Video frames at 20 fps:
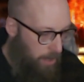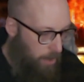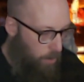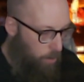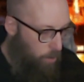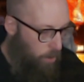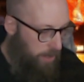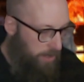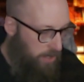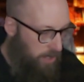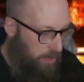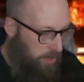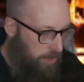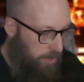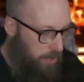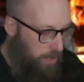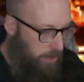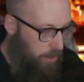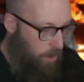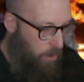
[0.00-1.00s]
one could
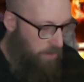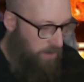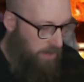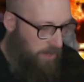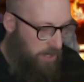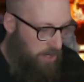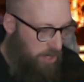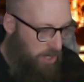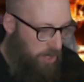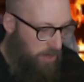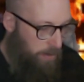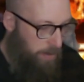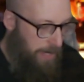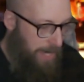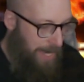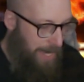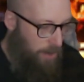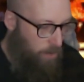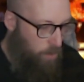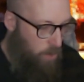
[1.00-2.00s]
look over the
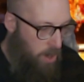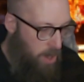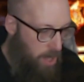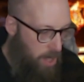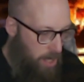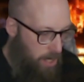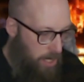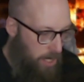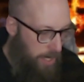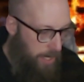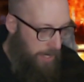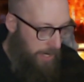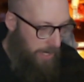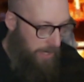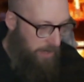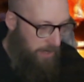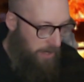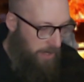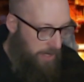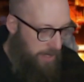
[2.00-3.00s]
terminating wall
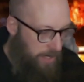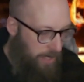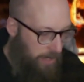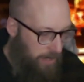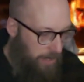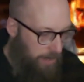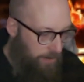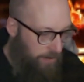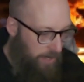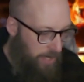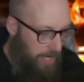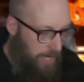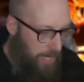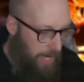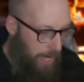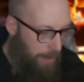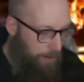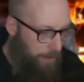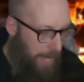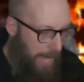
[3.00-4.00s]
into the declivity
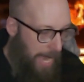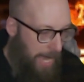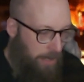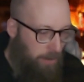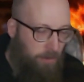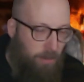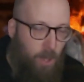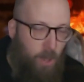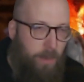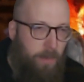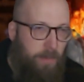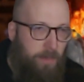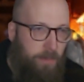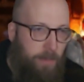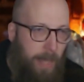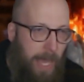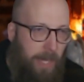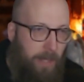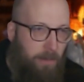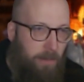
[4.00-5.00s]
and
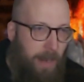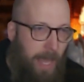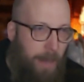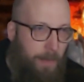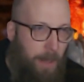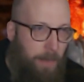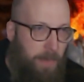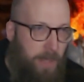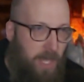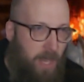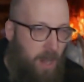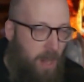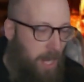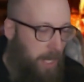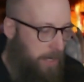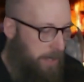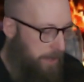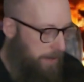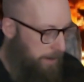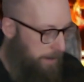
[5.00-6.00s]
panorama
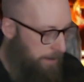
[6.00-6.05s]
beyond.